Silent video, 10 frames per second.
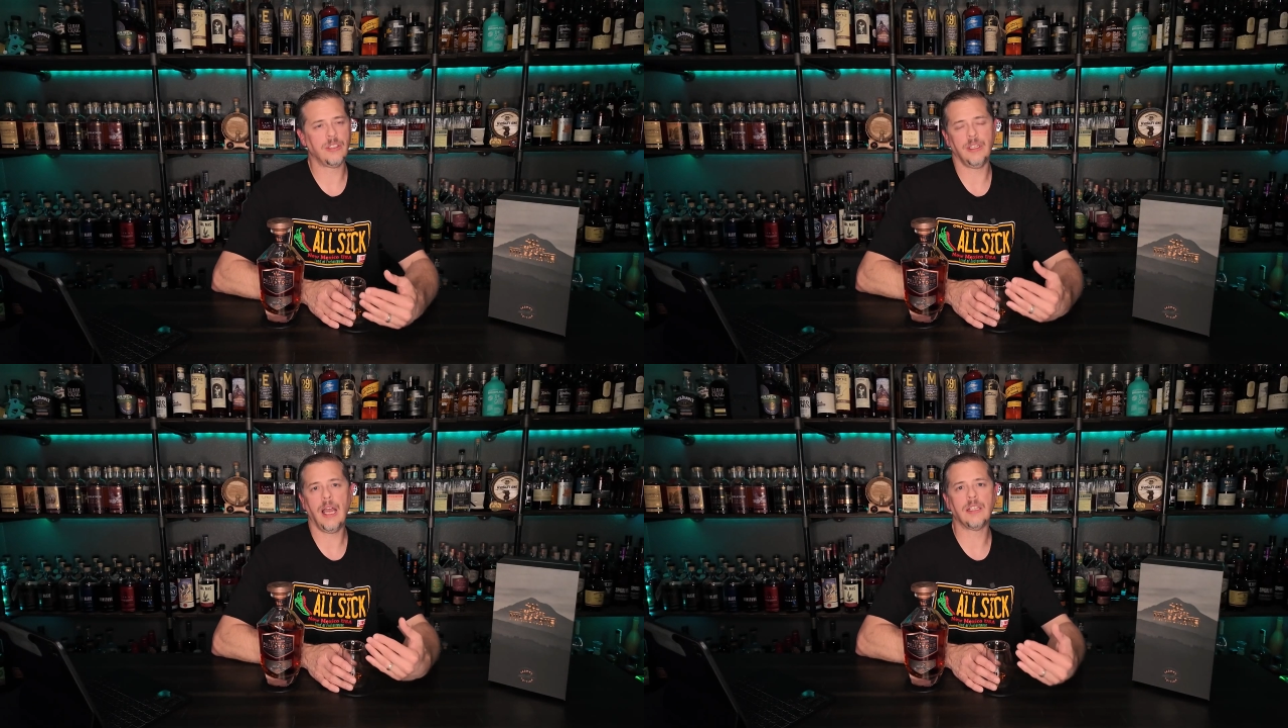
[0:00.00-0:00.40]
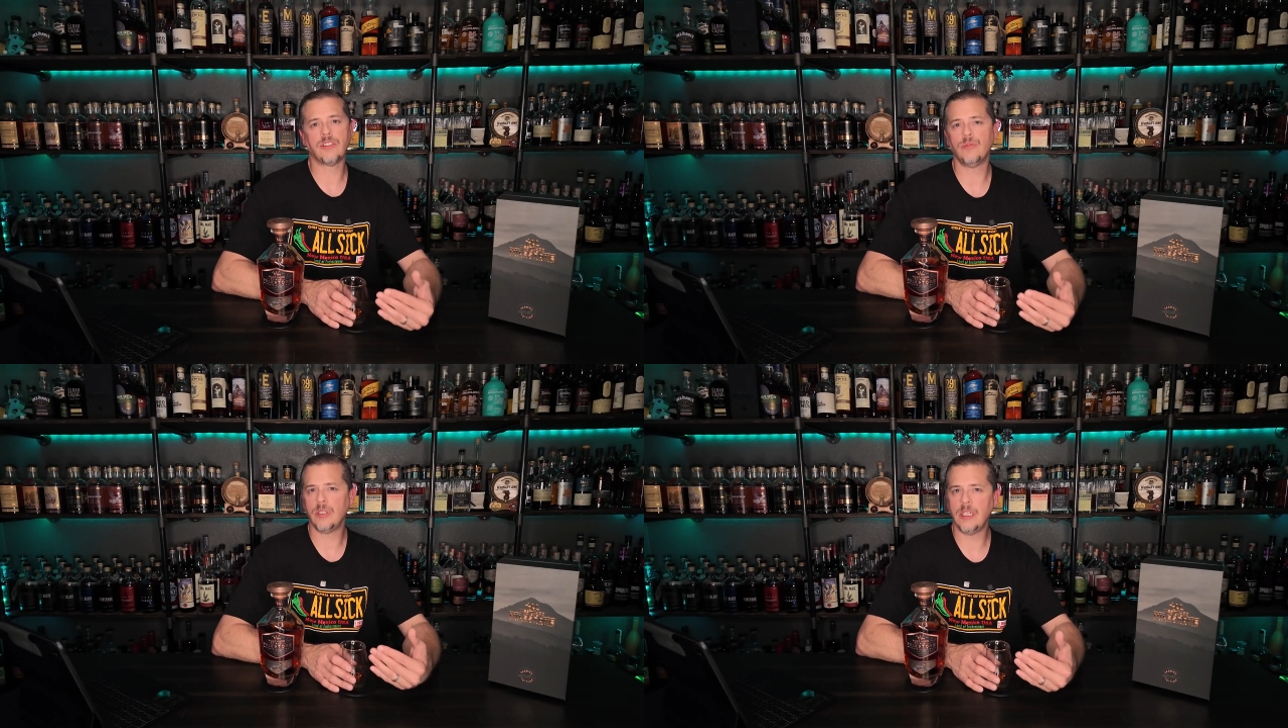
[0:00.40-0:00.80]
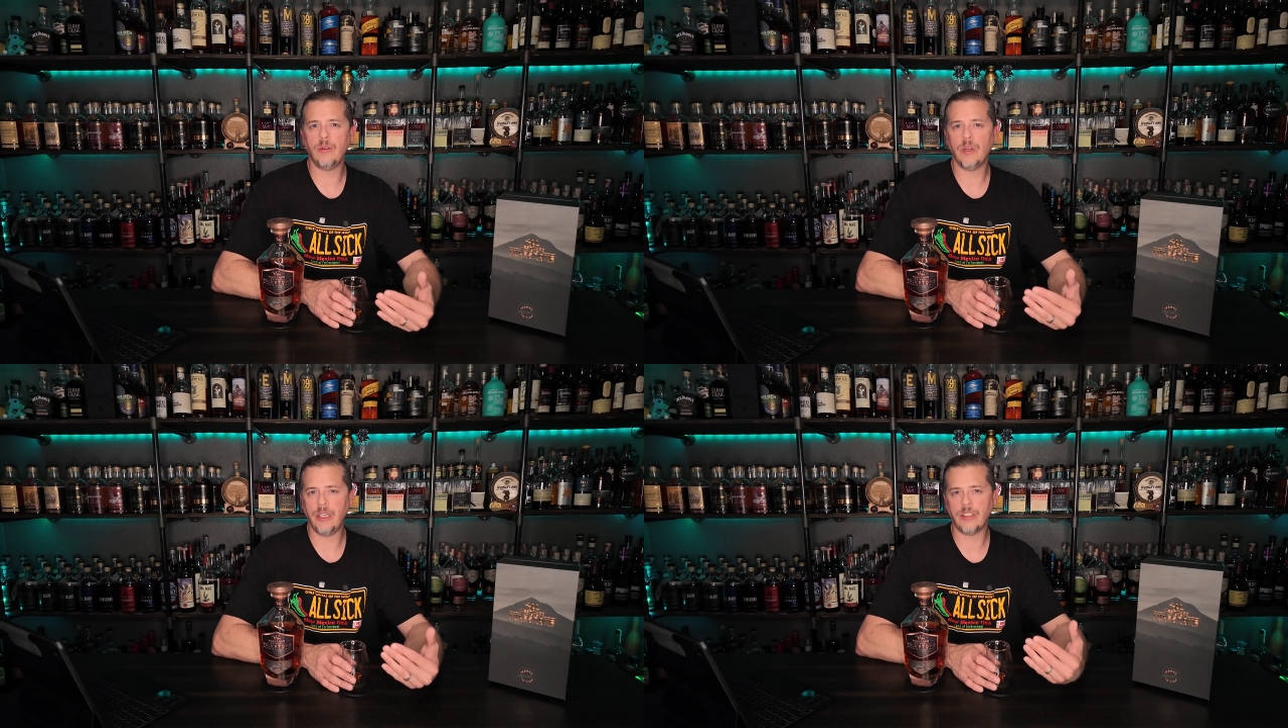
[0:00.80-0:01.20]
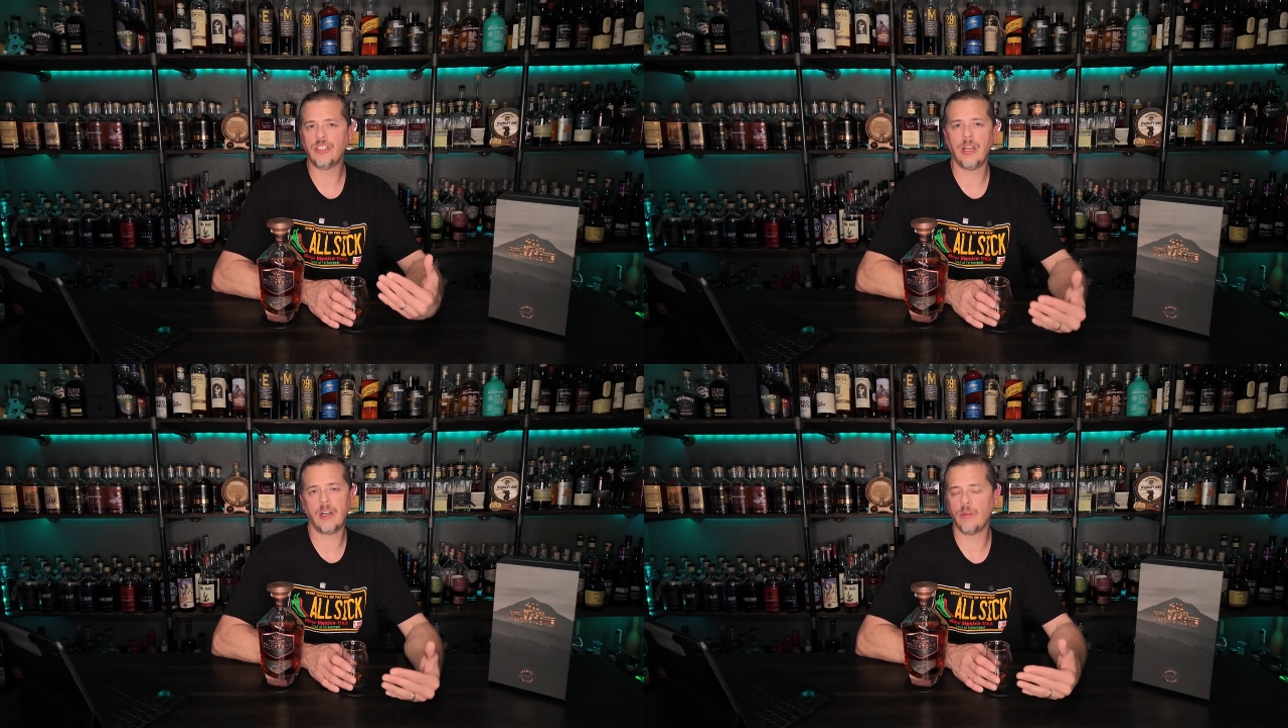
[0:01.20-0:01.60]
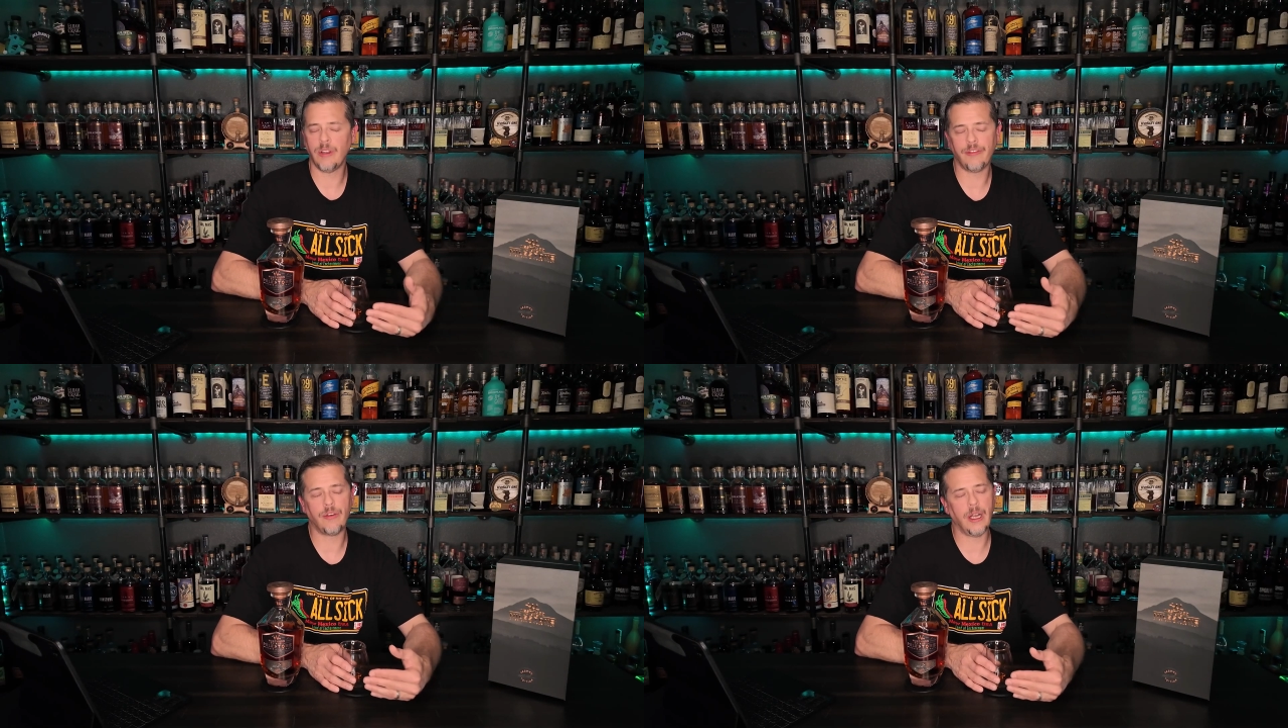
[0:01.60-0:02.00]
and that's really when you're sharing
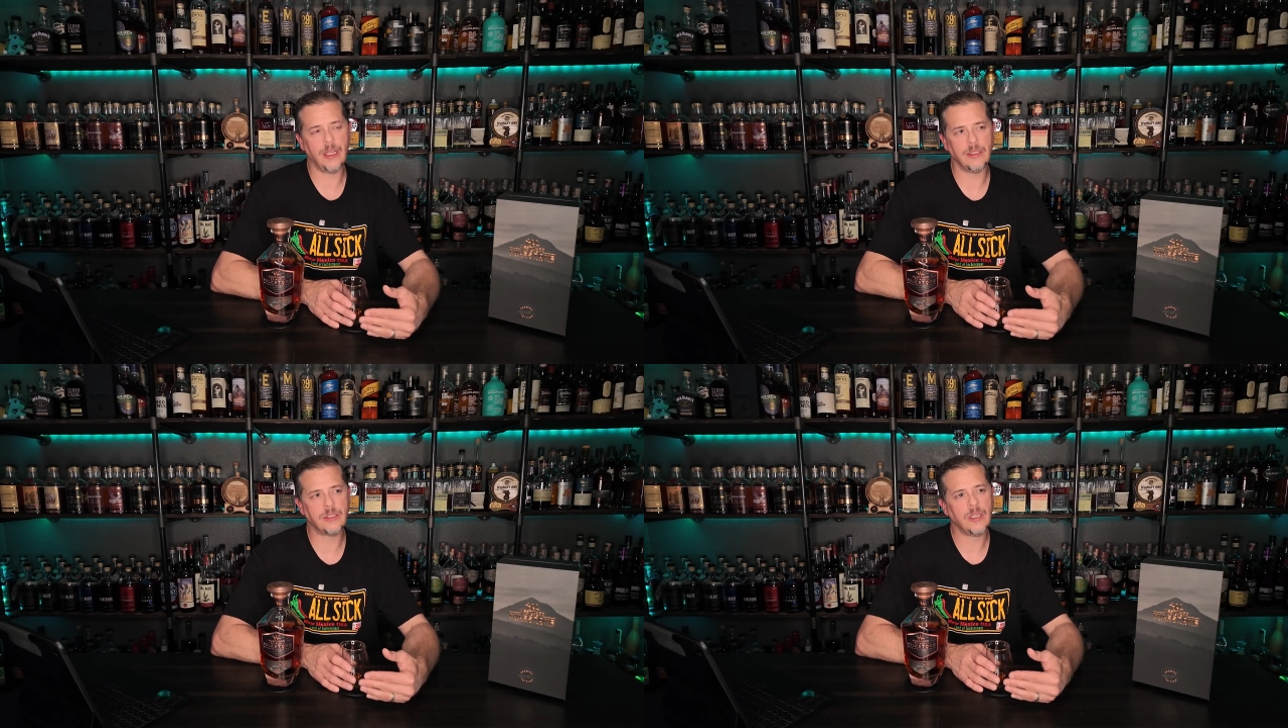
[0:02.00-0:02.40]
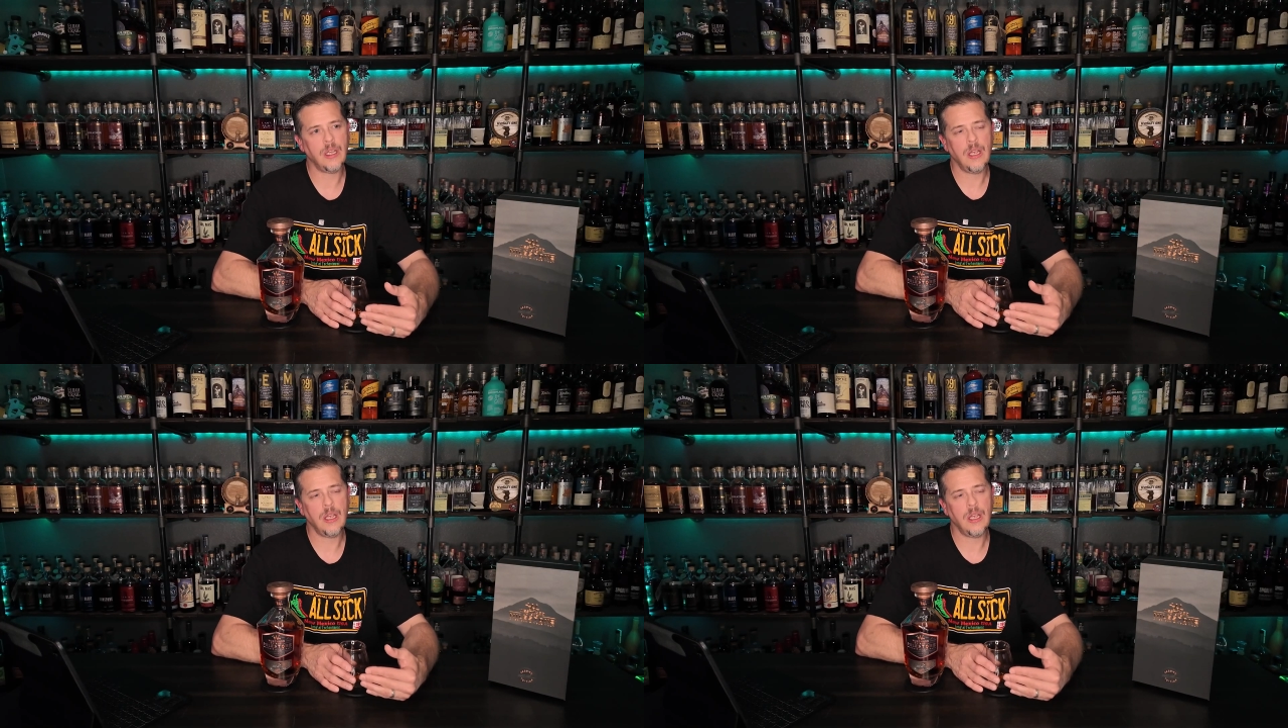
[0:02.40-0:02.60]
with friends.